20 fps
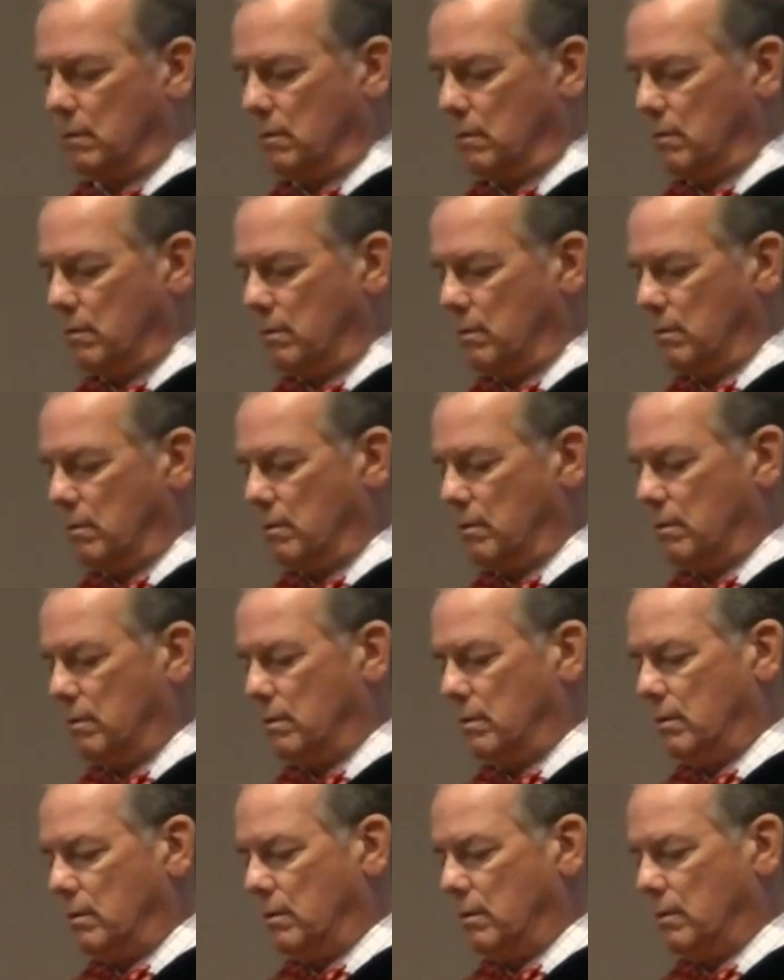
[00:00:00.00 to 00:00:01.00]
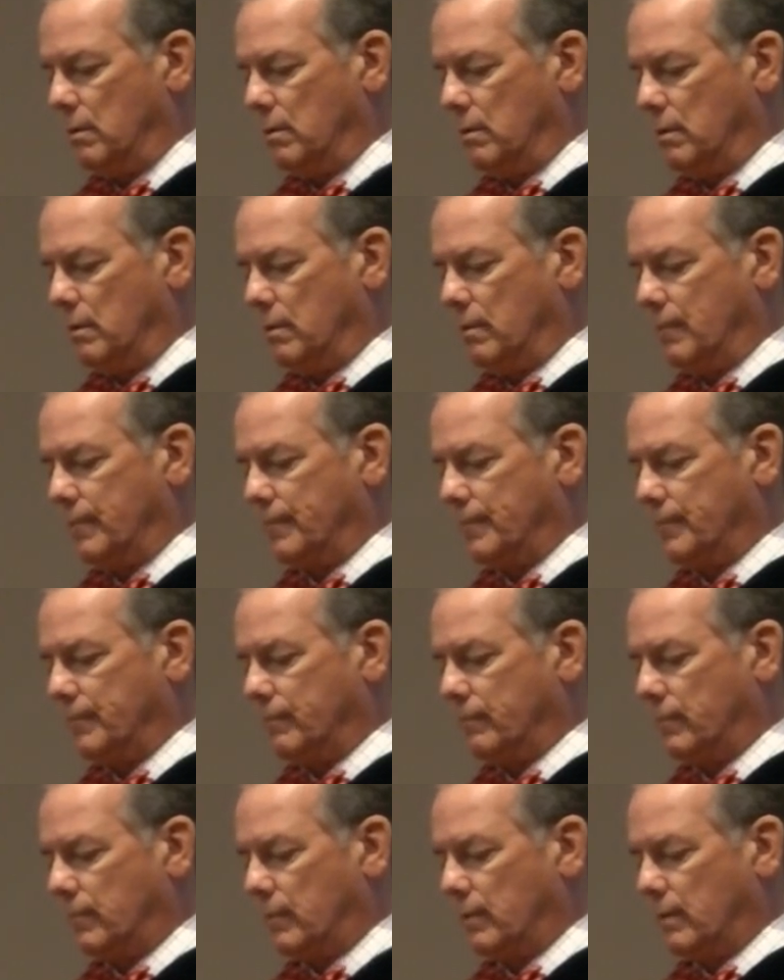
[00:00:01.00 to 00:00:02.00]

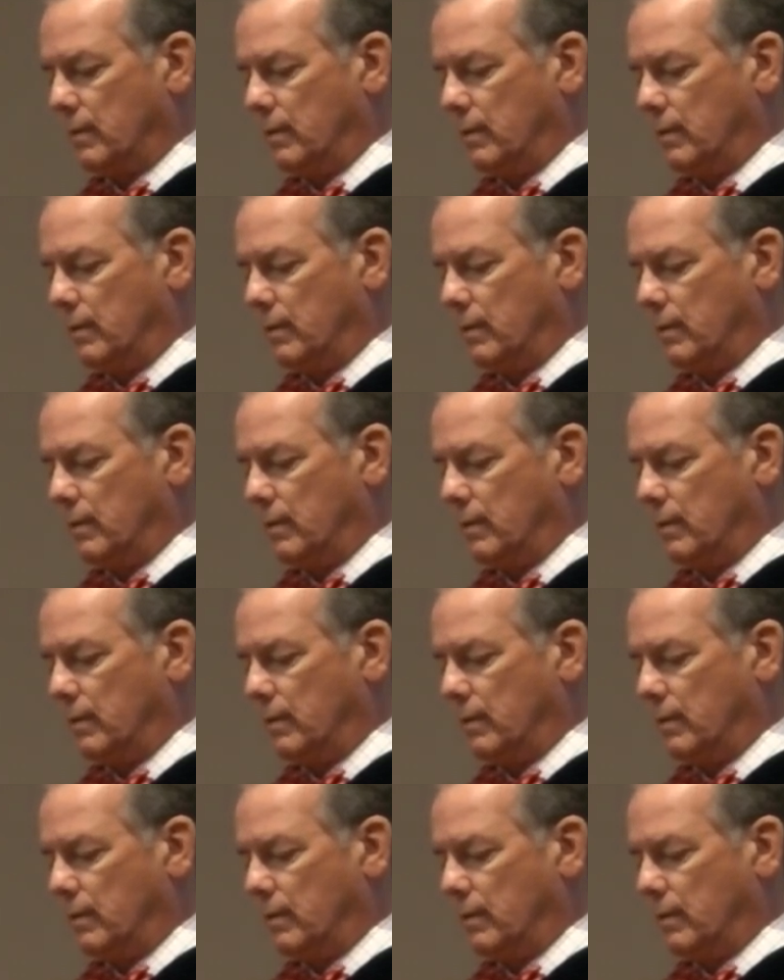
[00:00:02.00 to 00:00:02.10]
Nothing is said.